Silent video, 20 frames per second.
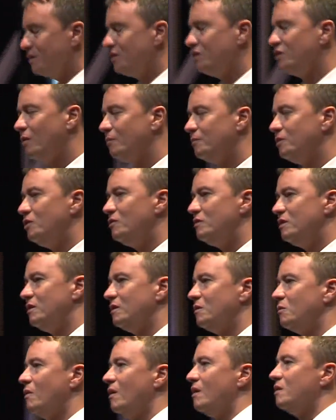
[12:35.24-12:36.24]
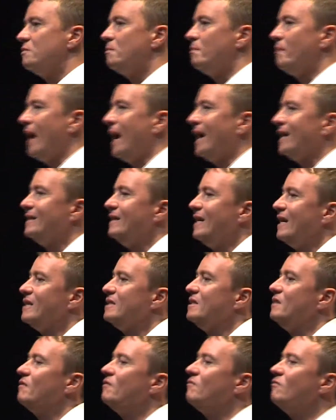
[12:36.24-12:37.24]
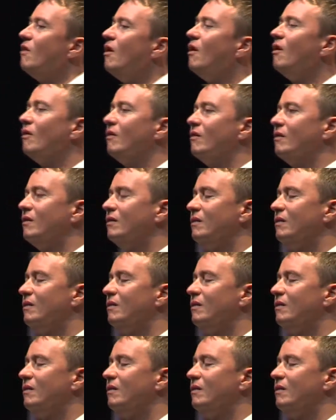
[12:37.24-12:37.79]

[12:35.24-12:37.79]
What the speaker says: I stopped using the words bad, negative, and wrong,